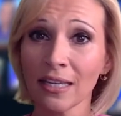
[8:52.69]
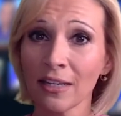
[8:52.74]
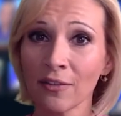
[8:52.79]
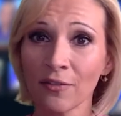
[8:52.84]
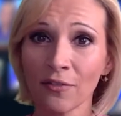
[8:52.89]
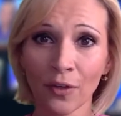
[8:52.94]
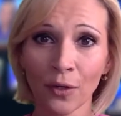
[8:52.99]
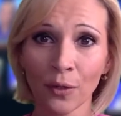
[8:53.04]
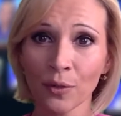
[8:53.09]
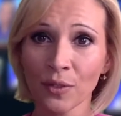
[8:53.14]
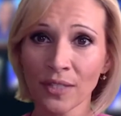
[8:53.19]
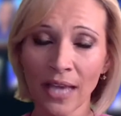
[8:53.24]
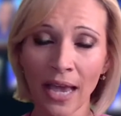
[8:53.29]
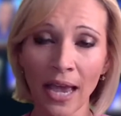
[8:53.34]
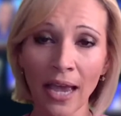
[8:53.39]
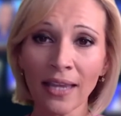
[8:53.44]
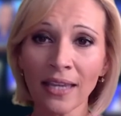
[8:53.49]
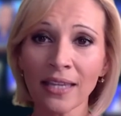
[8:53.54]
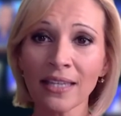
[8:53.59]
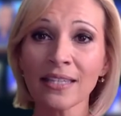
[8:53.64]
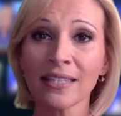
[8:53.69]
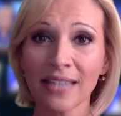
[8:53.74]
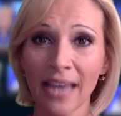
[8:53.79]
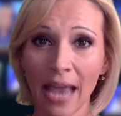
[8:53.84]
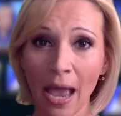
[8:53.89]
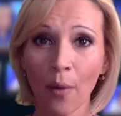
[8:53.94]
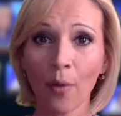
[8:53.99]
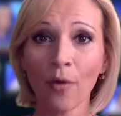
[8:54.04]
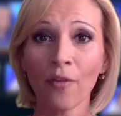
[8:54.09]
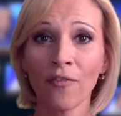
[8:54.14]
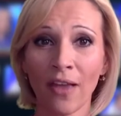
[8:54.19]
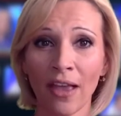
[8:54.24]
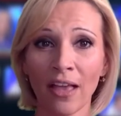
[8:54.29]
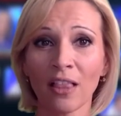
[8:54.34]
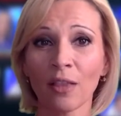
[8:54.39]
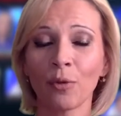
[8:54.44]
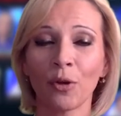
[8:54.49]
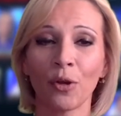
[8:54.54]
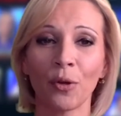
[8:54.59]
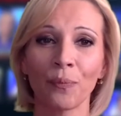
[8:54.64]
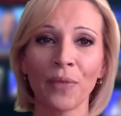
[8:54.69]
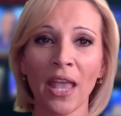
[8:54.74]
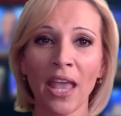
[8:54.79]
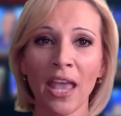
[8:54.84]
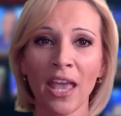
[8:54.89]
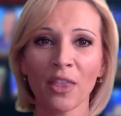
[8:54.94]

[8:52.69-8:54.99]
InfoSec is now available.